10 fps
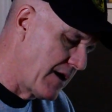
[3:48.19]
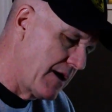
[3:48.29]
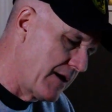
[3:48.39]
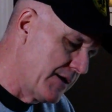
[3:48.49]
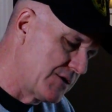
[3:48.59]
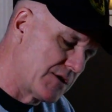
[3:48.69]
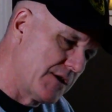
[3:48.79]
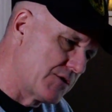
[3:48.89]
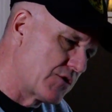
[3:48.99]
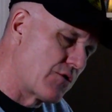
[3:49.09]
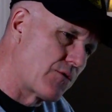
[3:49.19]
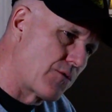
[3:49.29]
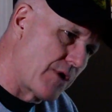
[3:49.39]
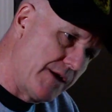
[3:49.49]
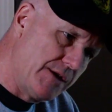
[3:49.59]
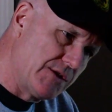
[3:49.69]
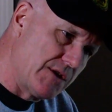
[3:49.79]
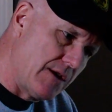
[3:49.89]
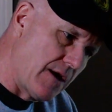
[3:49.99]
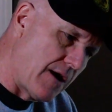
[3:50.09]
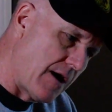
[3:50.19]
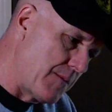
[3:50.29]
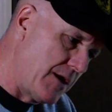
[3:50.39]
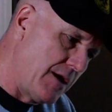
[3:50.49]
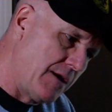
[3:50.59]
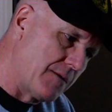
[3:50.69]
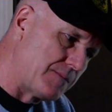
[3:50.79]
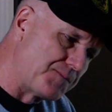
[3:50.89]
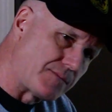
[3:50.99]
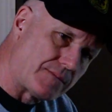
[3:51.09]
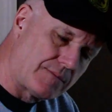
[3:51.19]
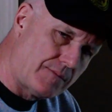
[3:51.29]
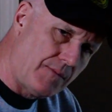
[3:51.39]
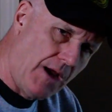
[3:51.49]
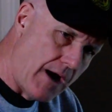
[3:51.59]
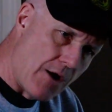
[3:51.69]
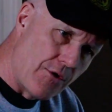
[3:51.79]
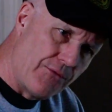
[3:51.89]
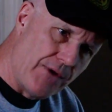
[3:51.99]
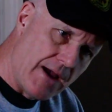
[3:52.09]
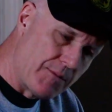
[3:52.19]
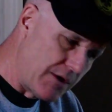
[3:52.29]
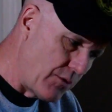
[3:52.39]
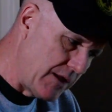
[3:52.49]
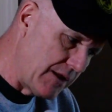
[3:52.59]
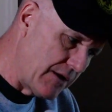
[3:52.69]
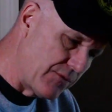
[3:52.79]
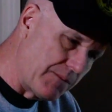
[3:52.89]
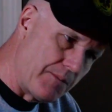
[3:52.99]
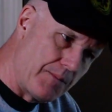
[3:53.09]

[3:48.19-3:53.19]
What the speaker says: It's crazy. I mean, our family, we lived,